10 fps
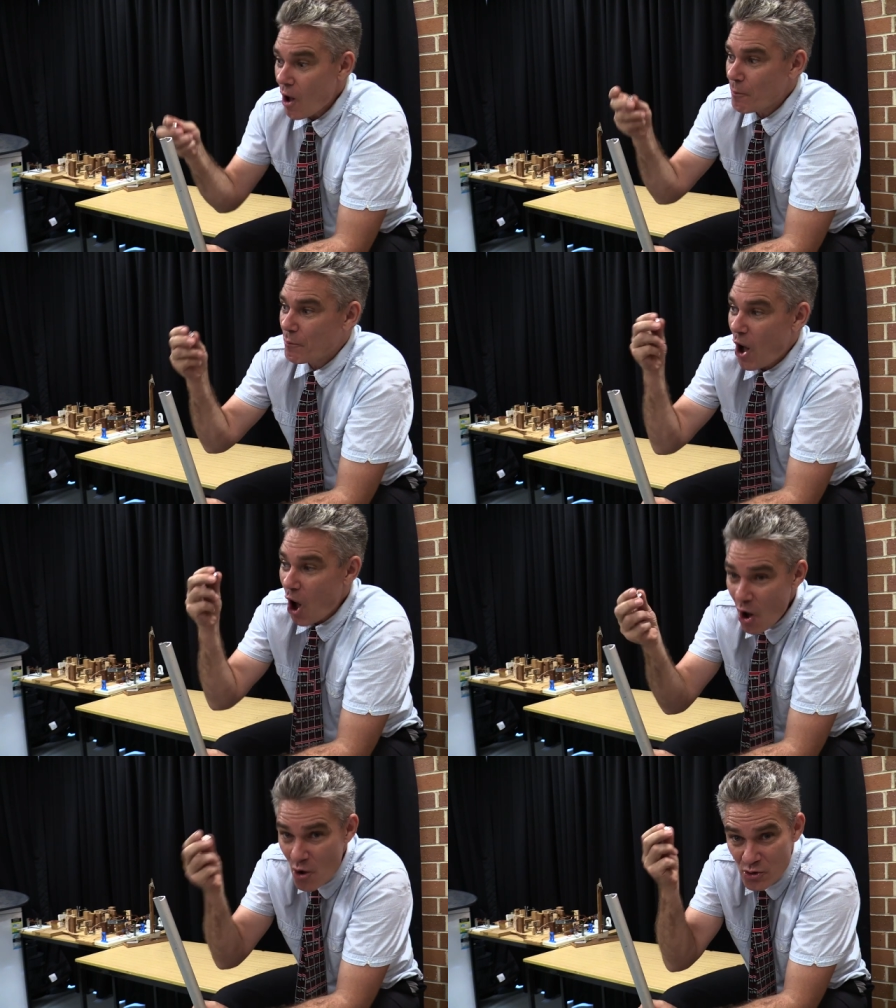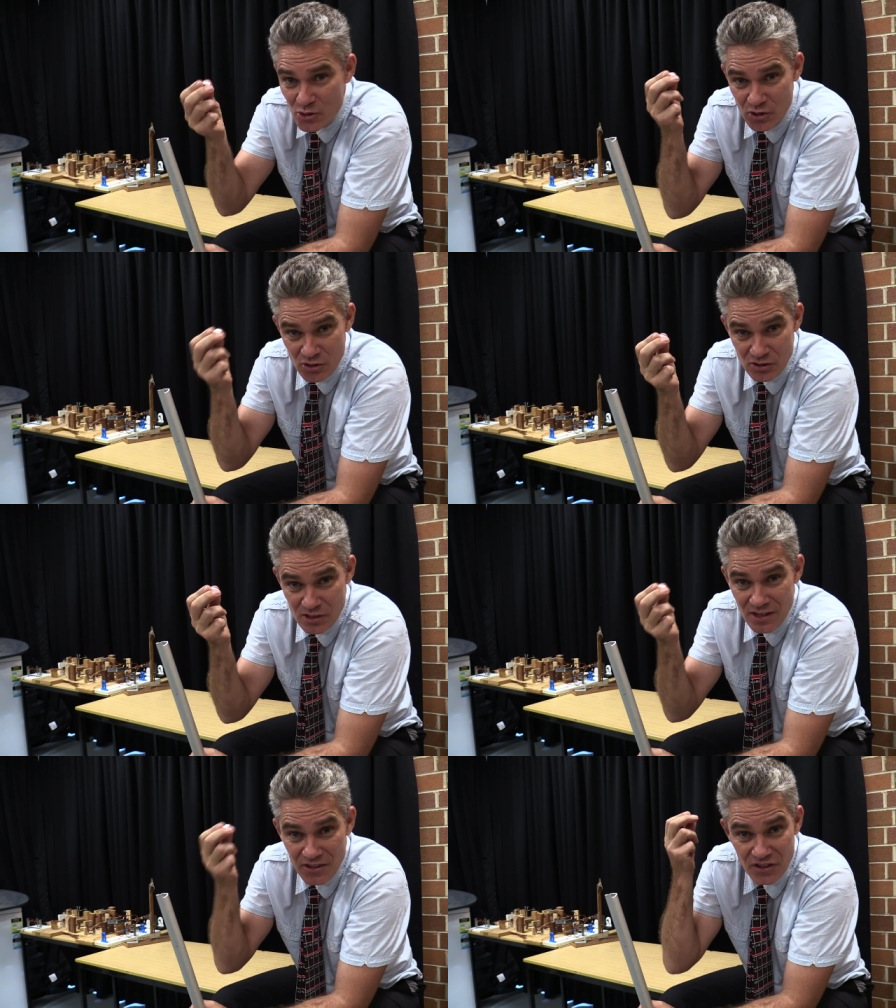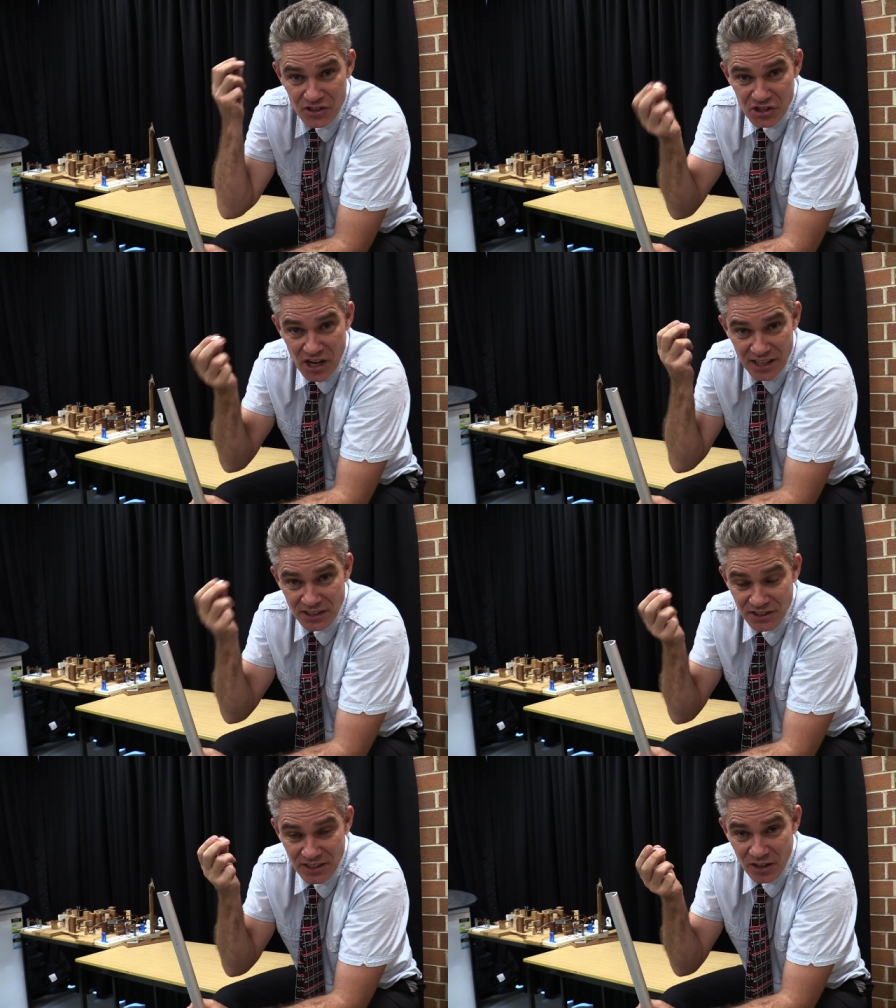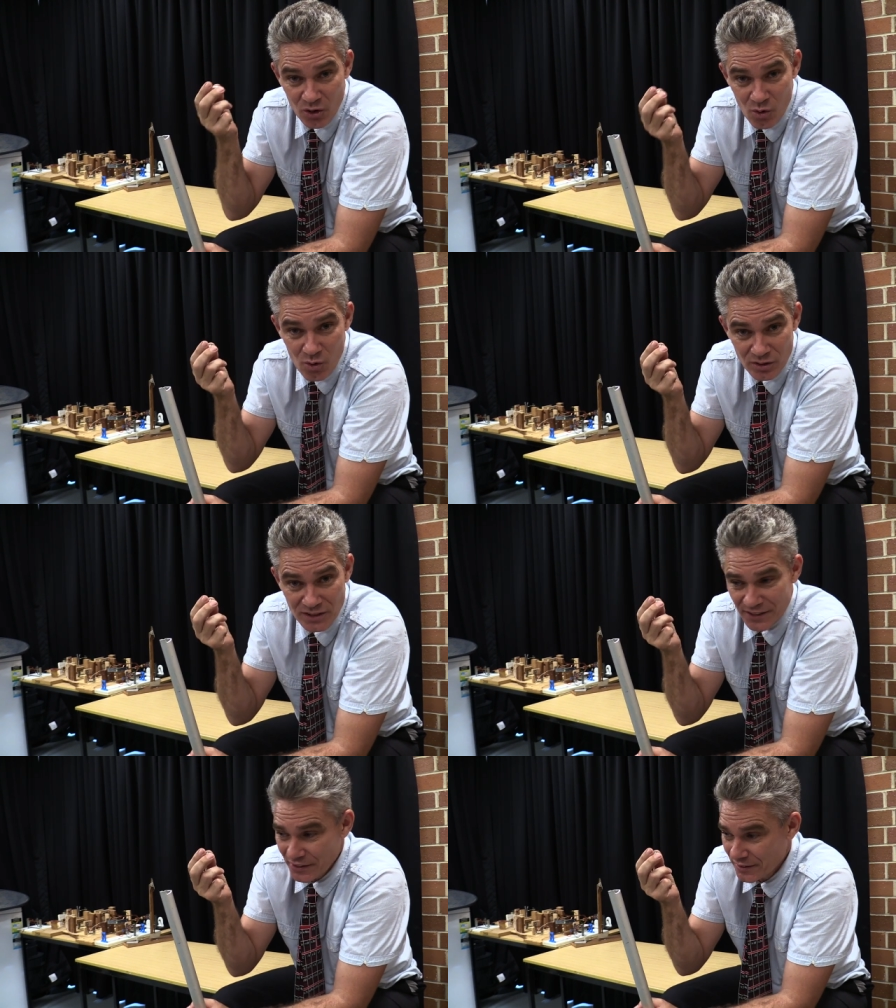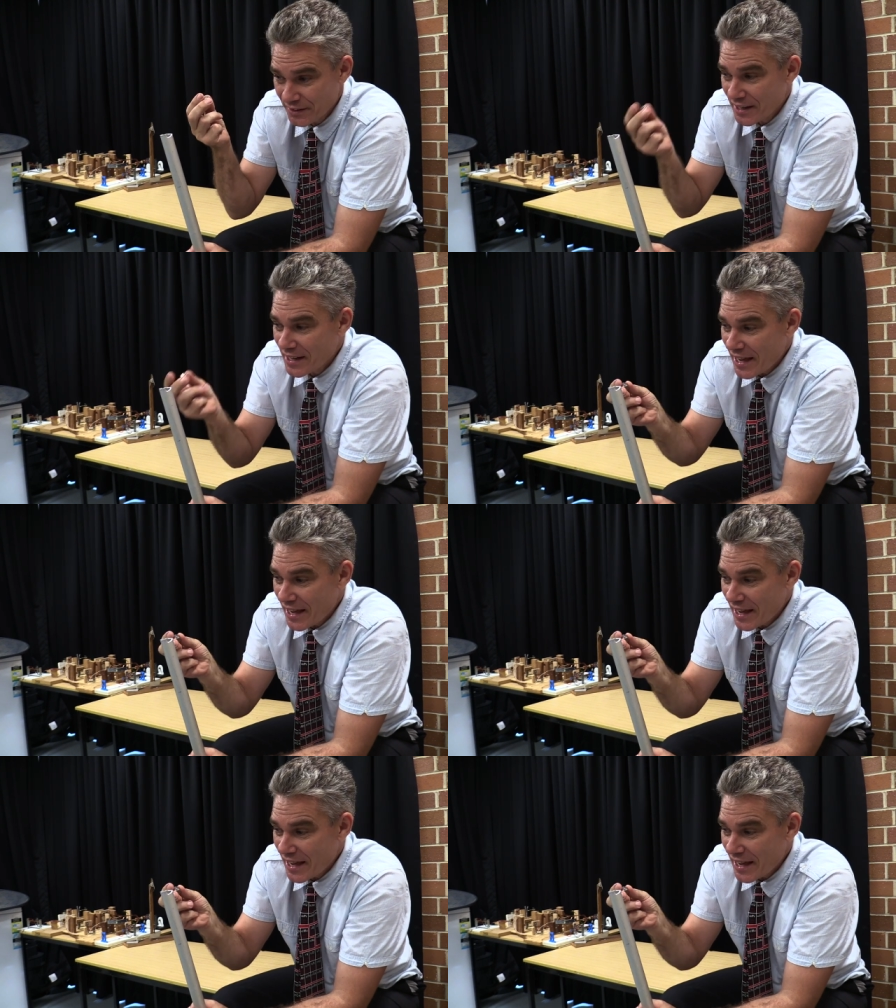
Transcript: opposes the change that caused it.